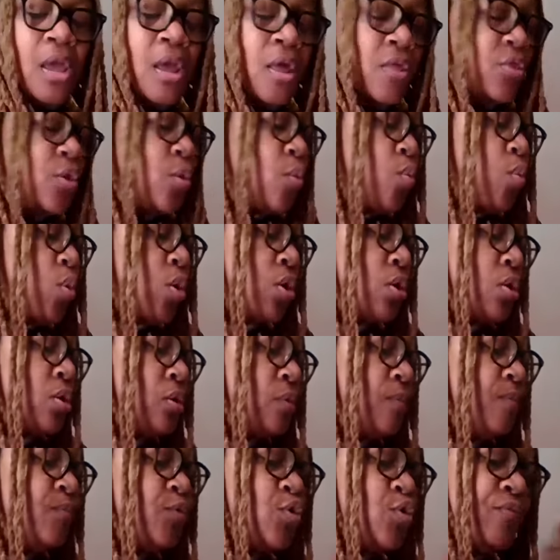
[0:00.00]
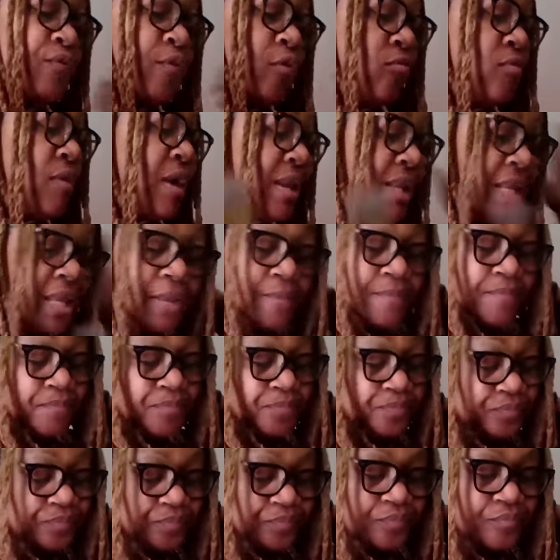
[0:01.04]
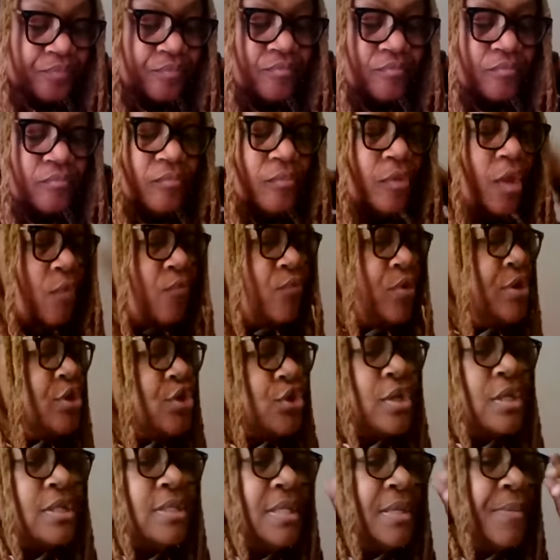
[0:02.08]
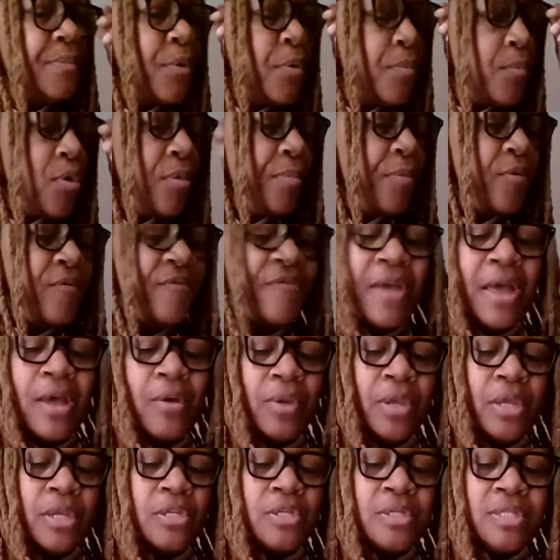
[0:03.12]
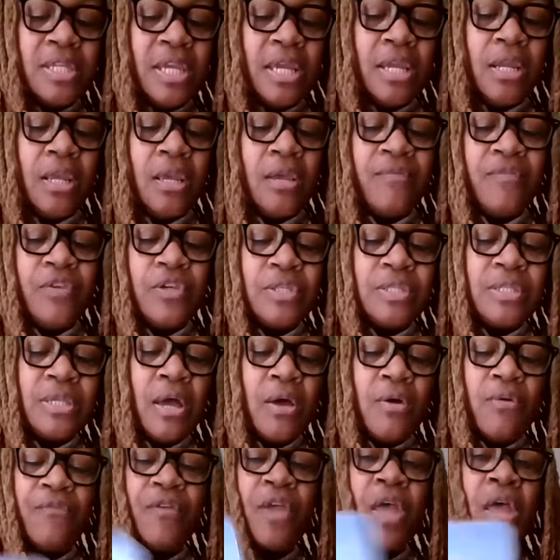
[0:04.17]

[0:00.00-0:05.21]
the world. You've already reached a deeper, more profound understanding of yourself.